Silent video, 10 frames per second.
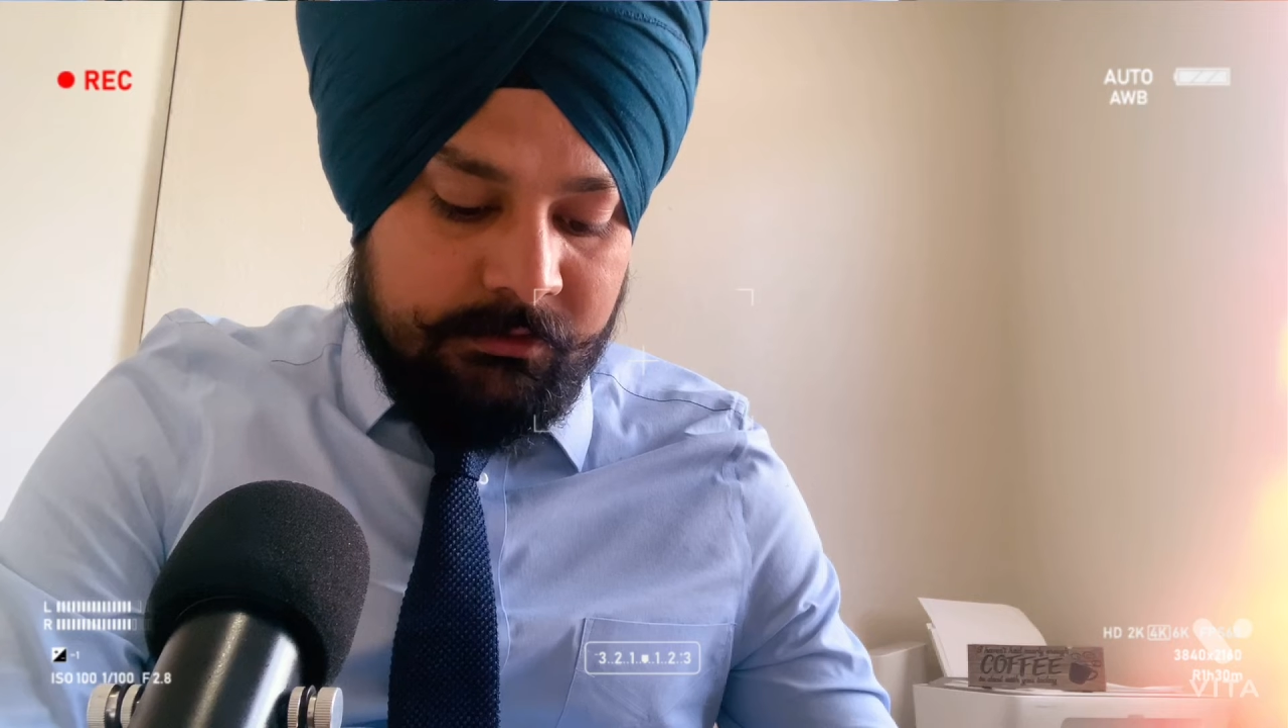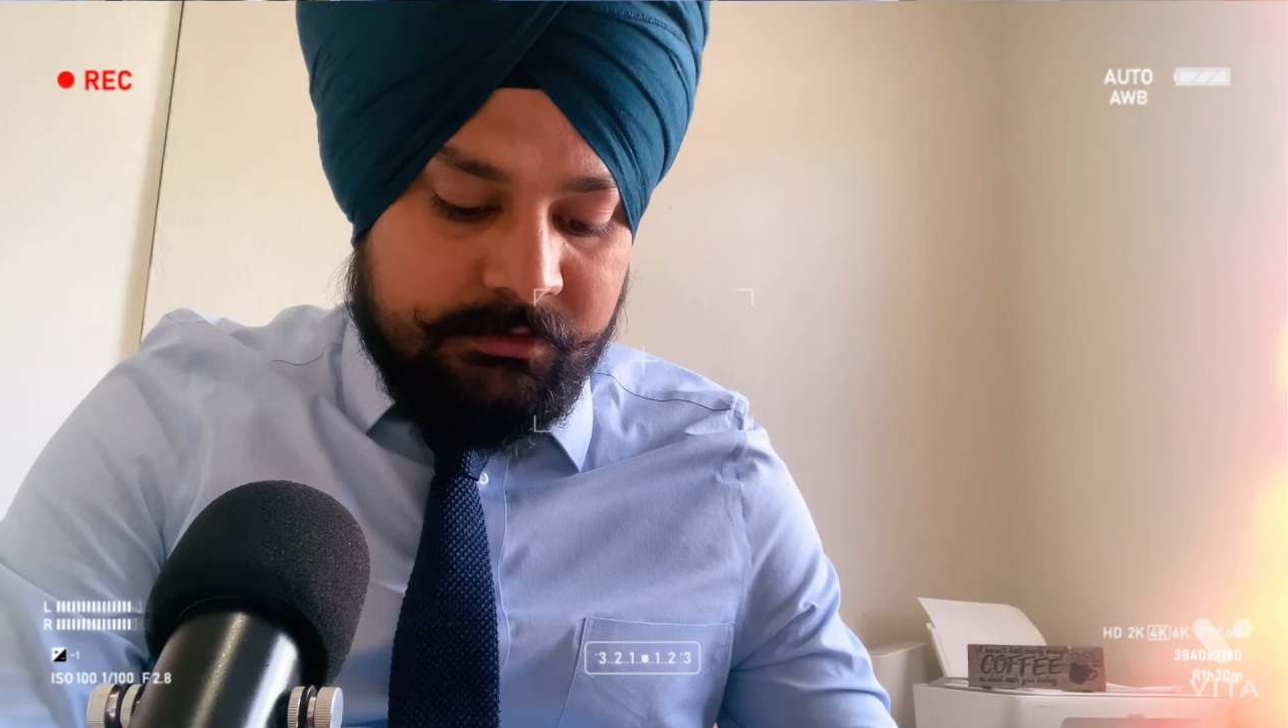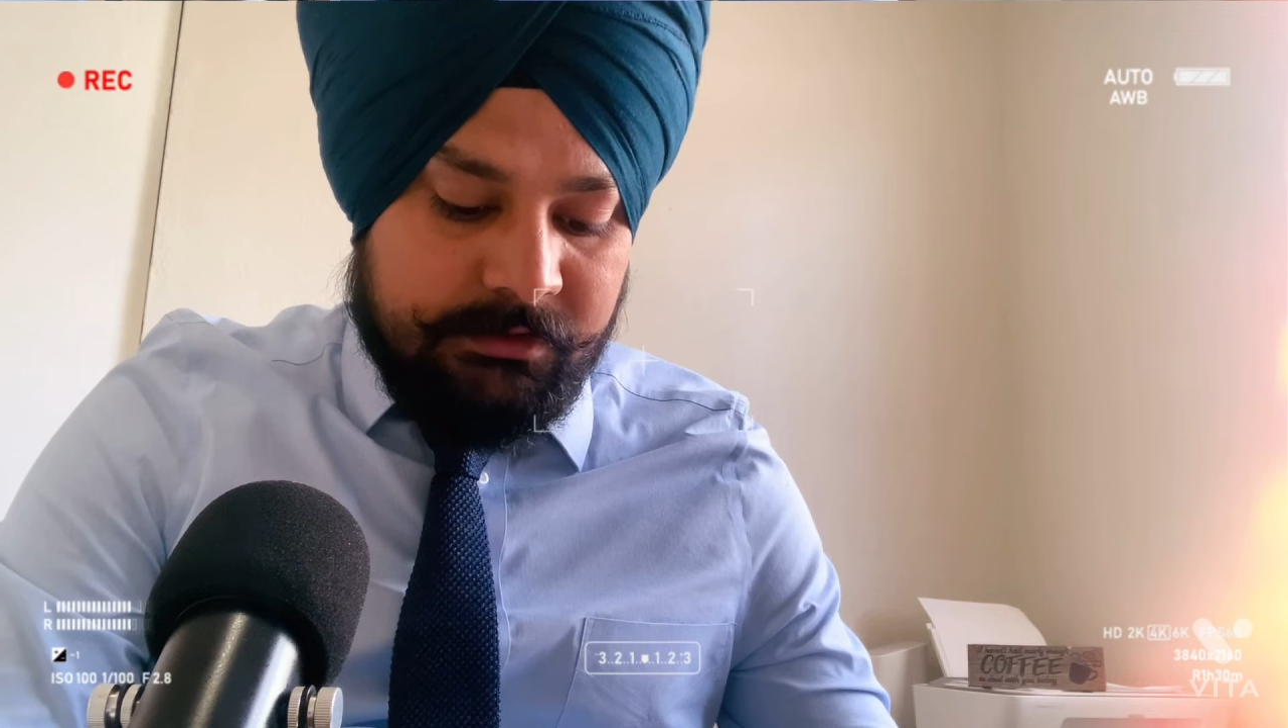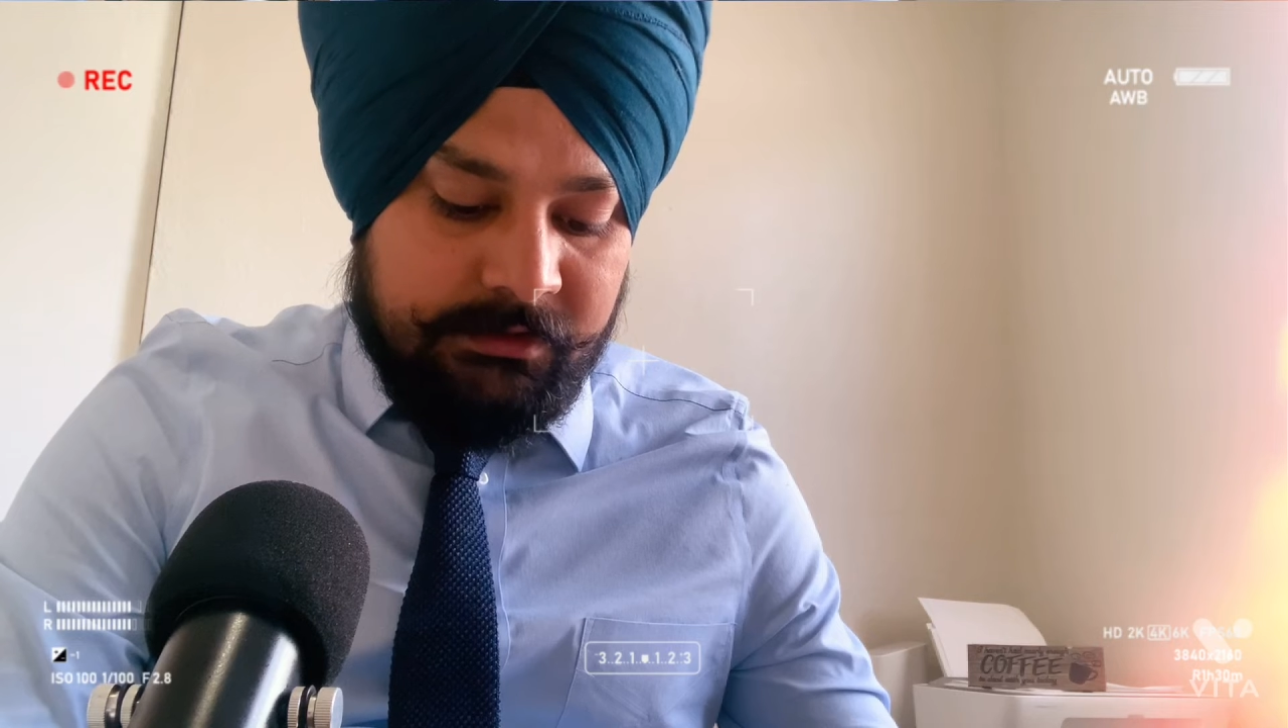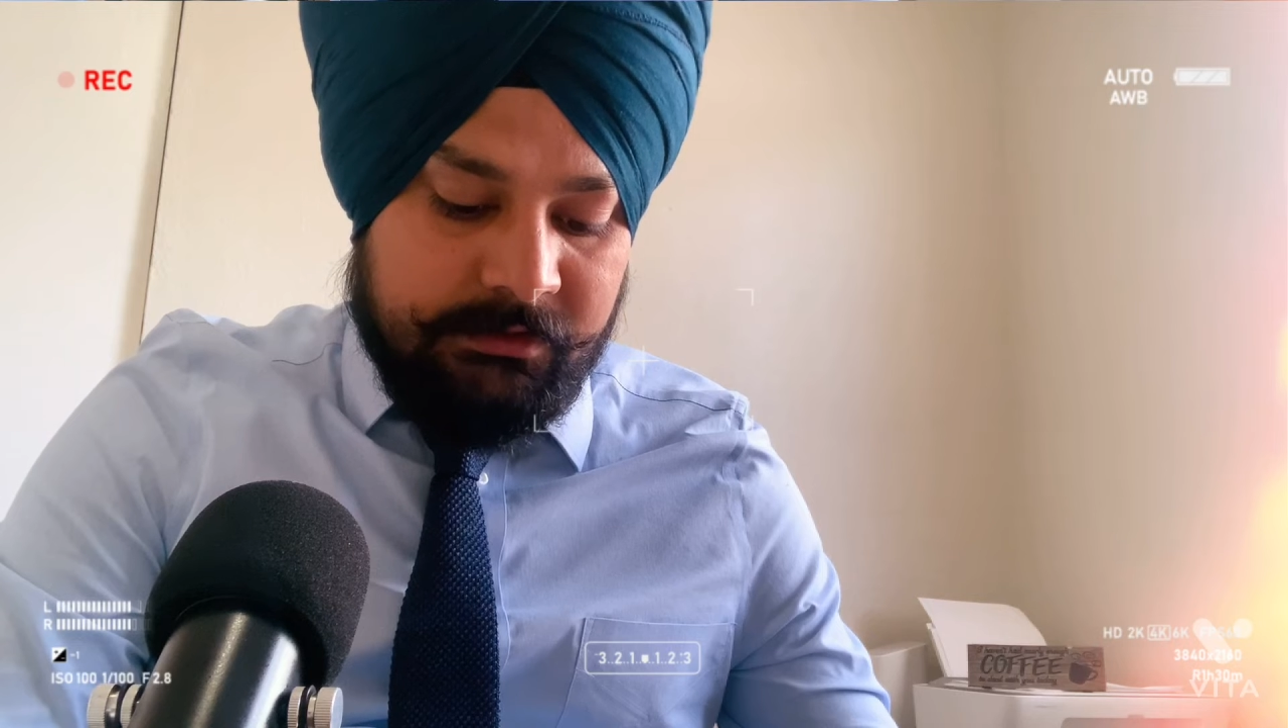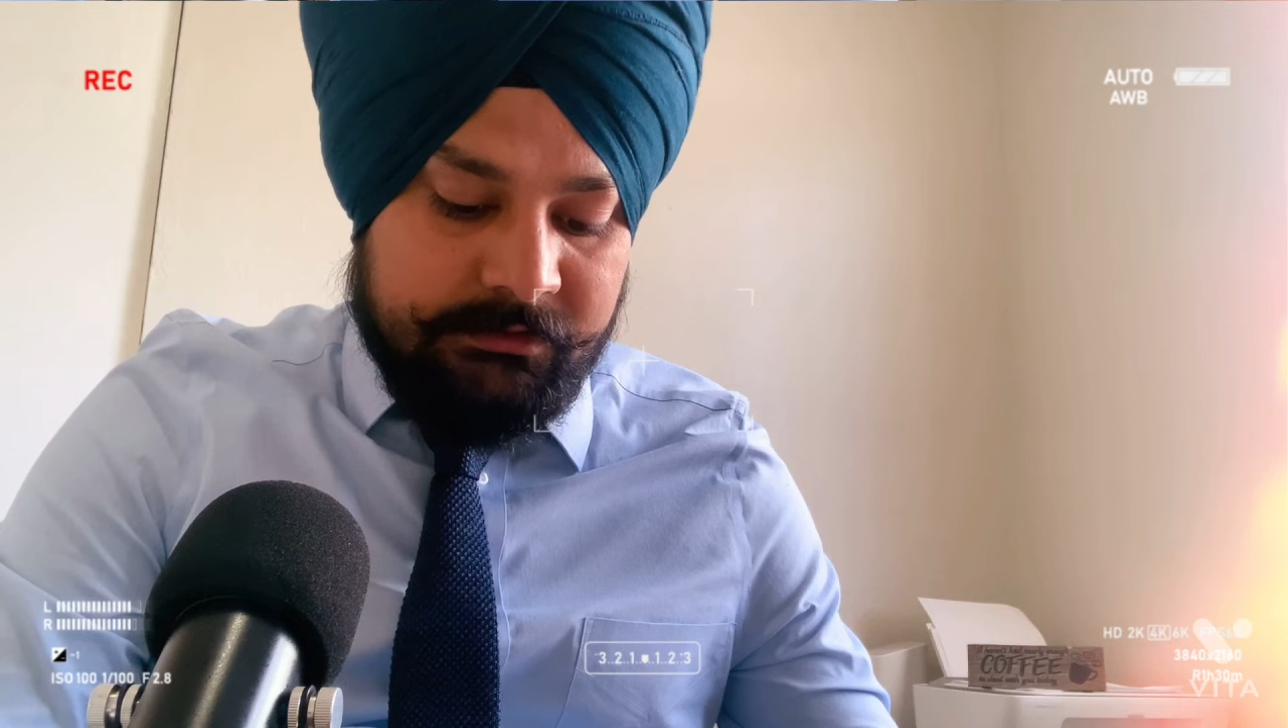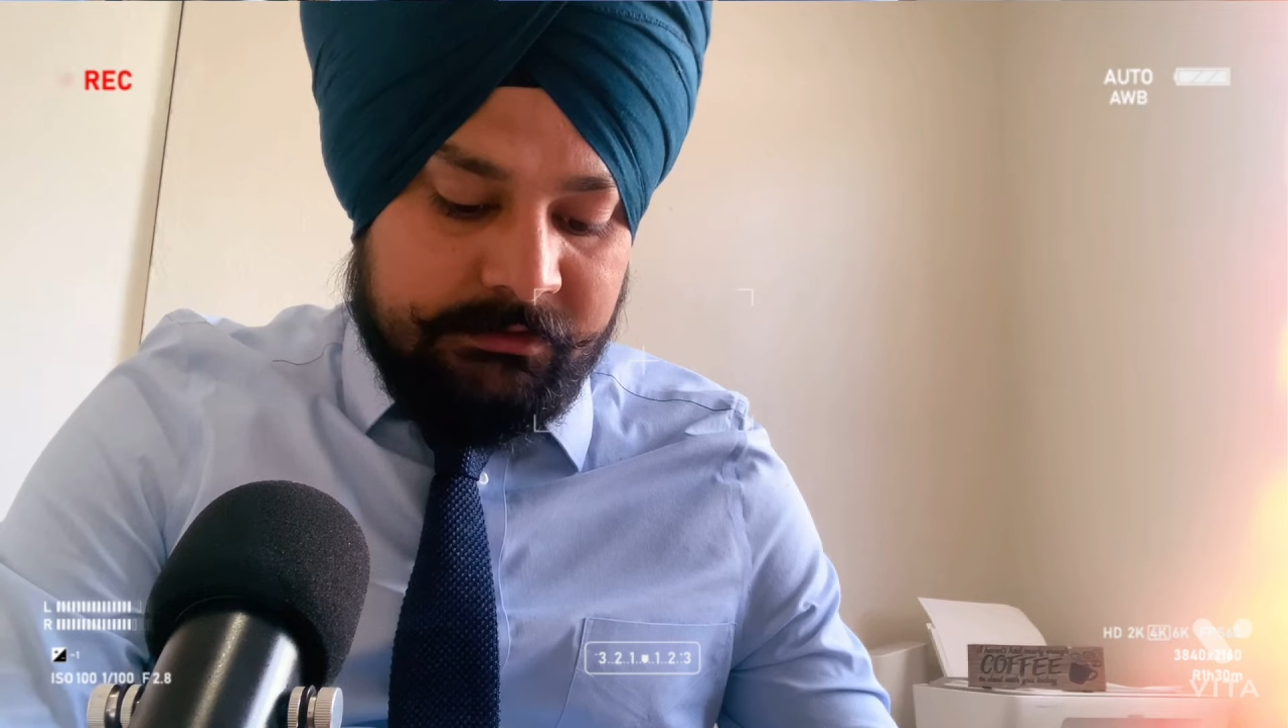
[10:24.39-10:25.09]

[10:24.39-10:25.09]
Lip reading: scales